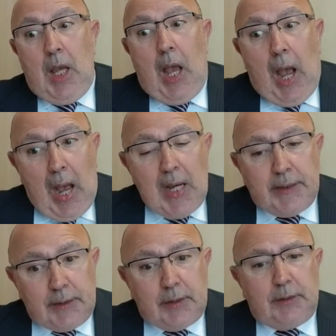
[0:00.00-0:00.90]

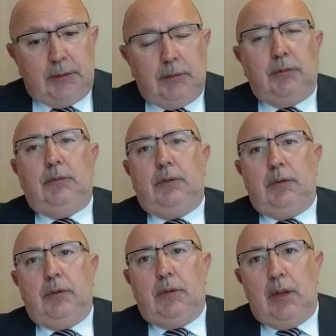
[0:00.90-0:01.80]
And
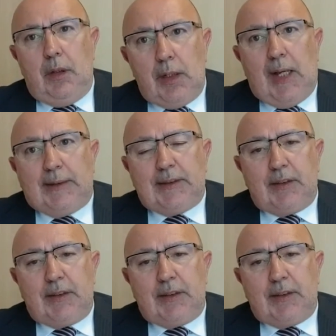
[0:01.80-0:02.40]
last,